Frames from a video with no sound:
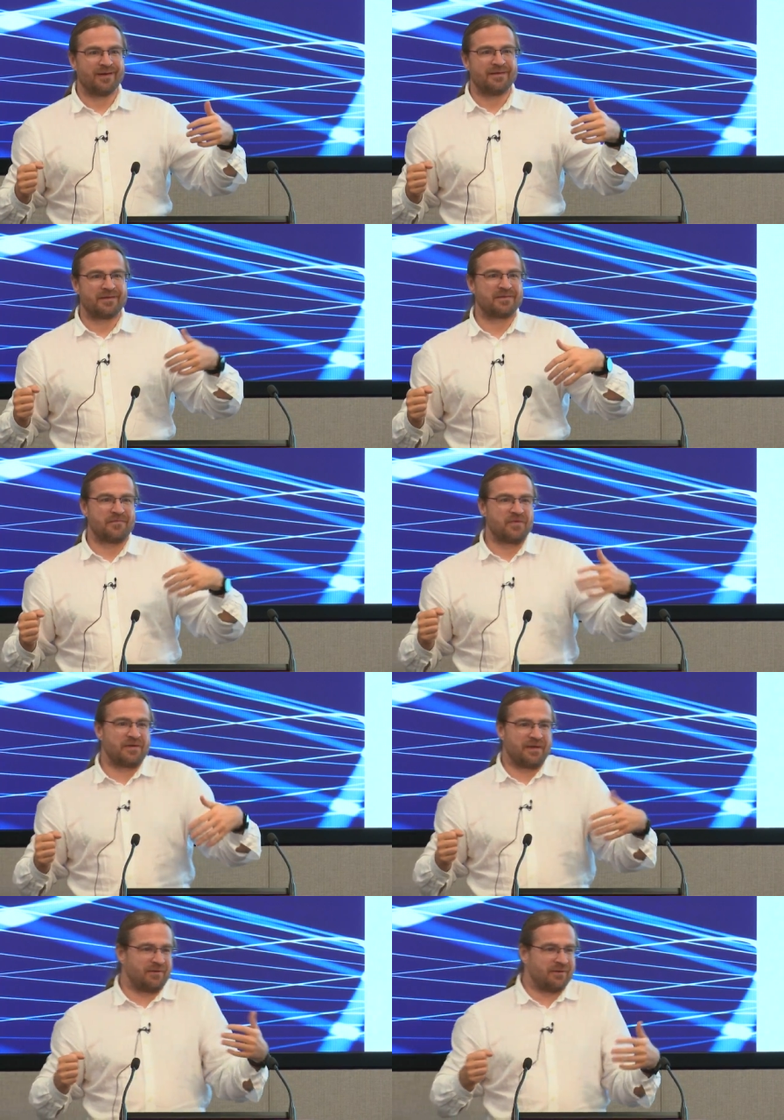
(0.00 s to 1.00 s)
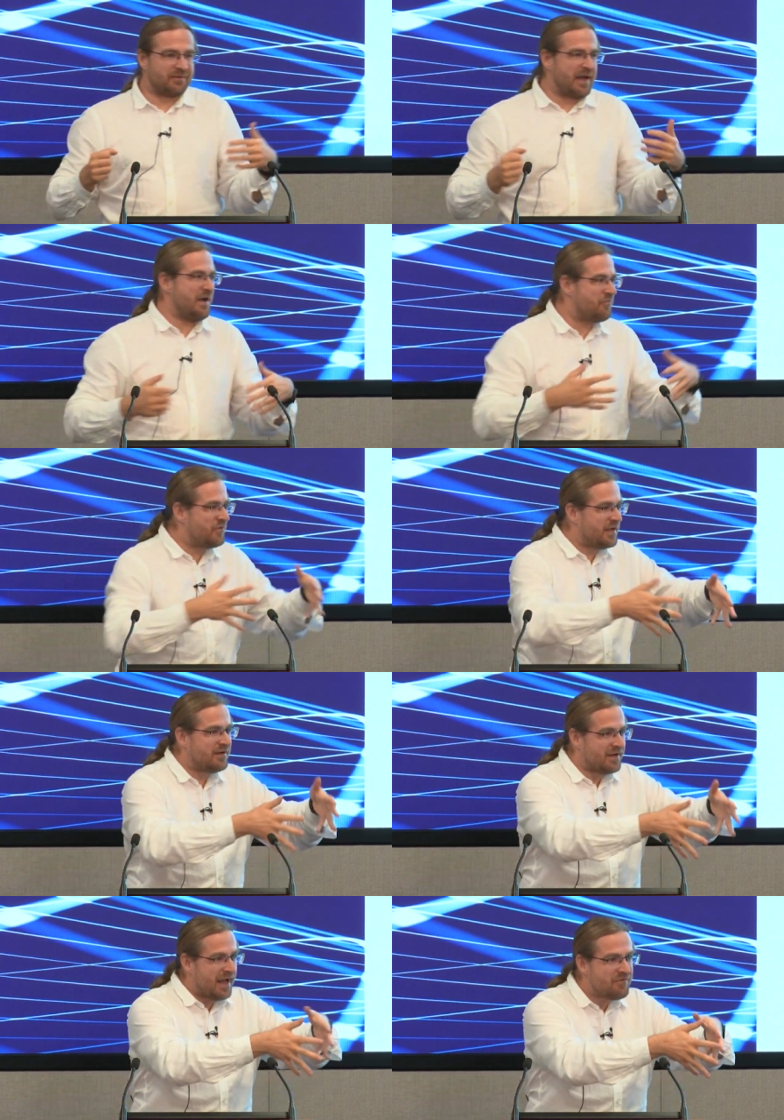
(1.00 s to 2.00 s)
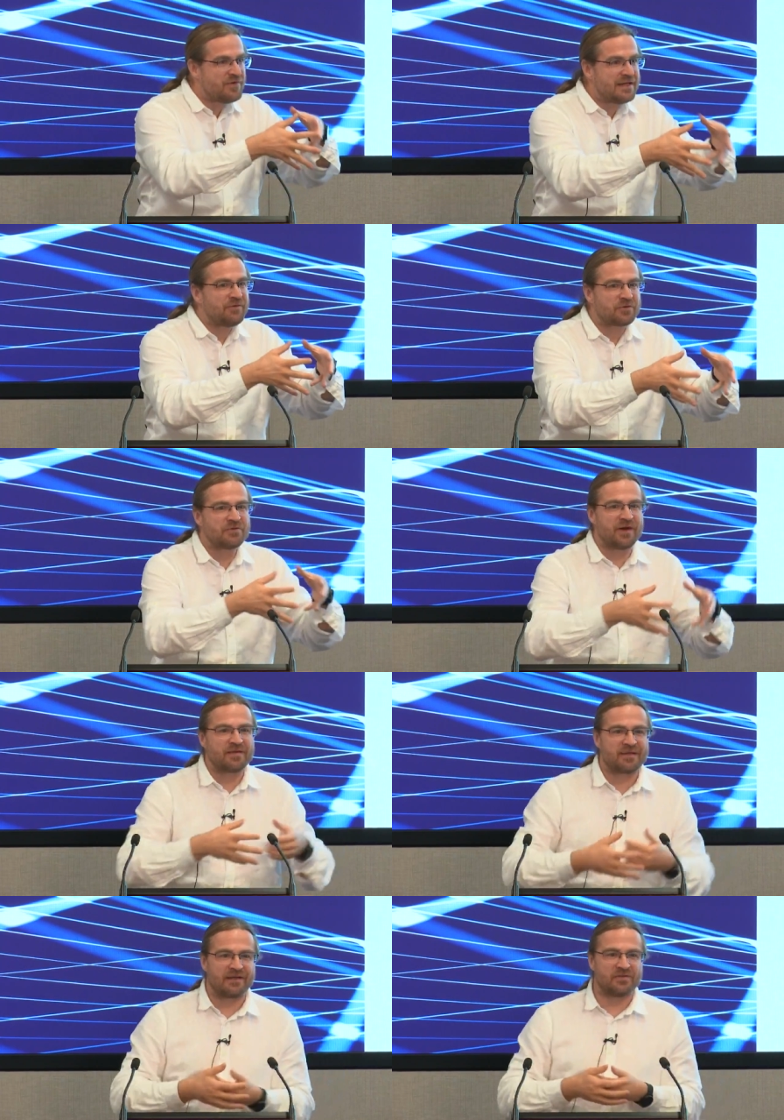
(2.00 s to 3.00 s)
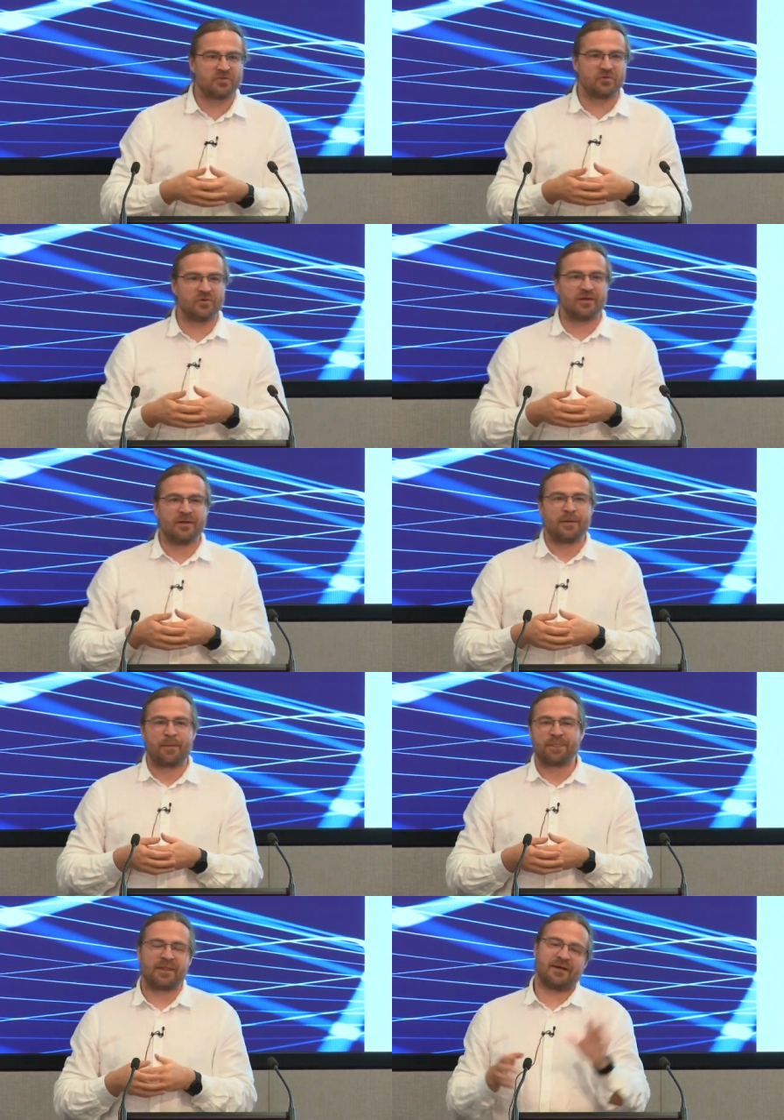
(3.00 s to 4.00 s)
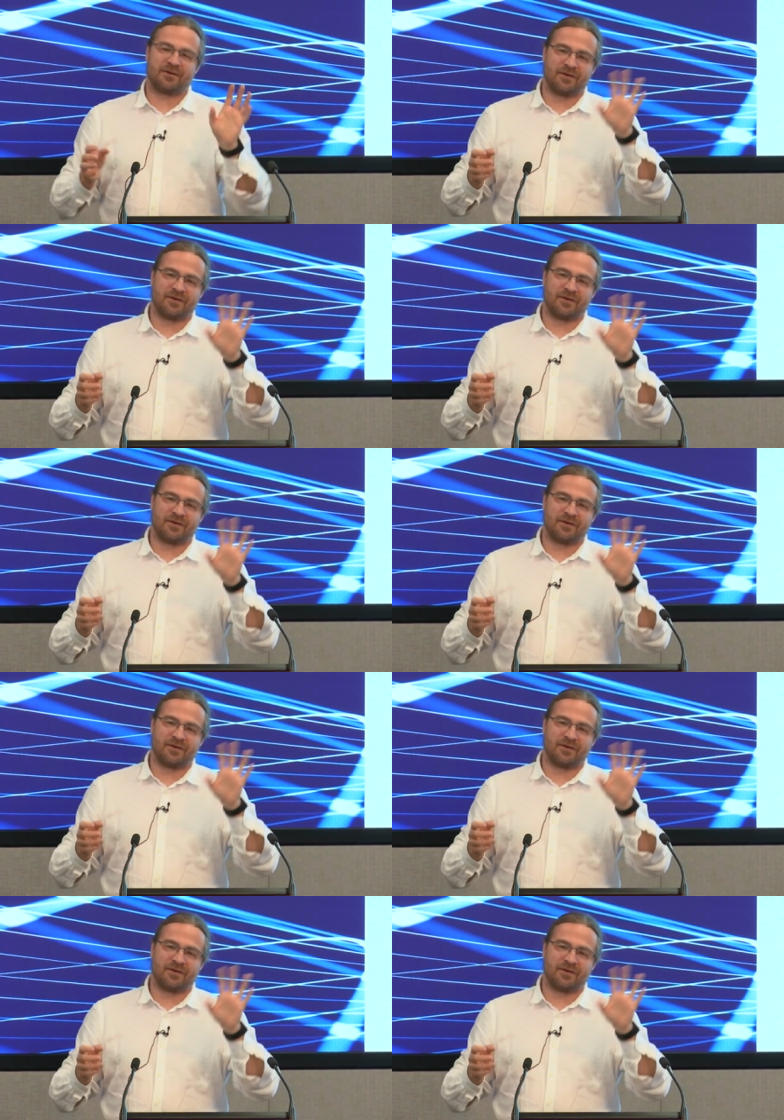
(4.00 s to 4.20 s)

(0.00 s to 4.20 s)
That's something, you know, every, every network device can do. No, no, no,